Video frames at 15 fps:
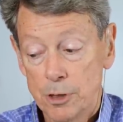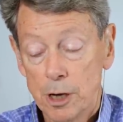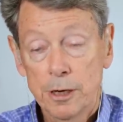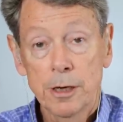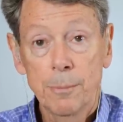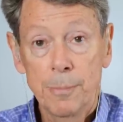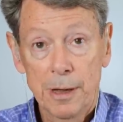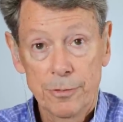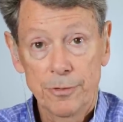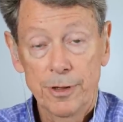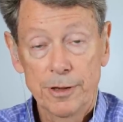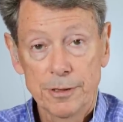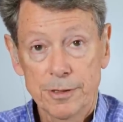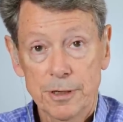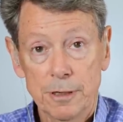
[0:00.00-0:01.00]
talk about
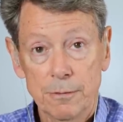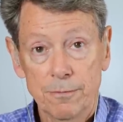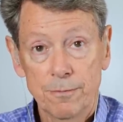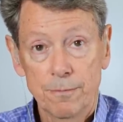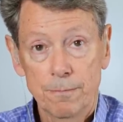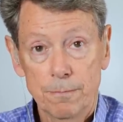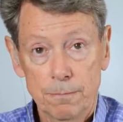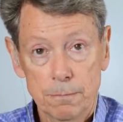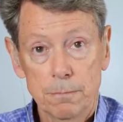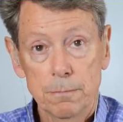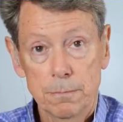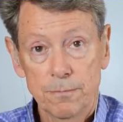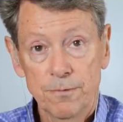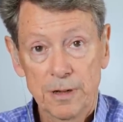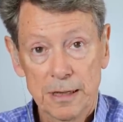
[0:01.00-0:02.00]
this and
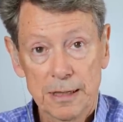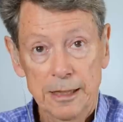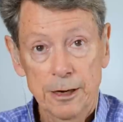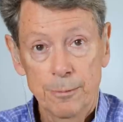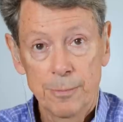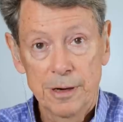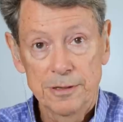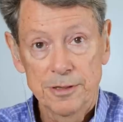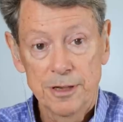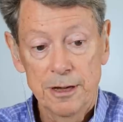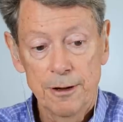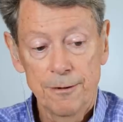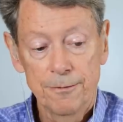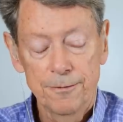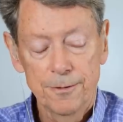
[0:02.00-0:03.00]
feel it in
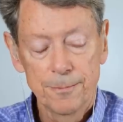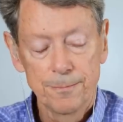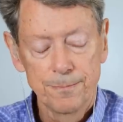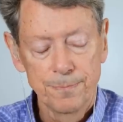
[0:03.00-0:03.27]
myself.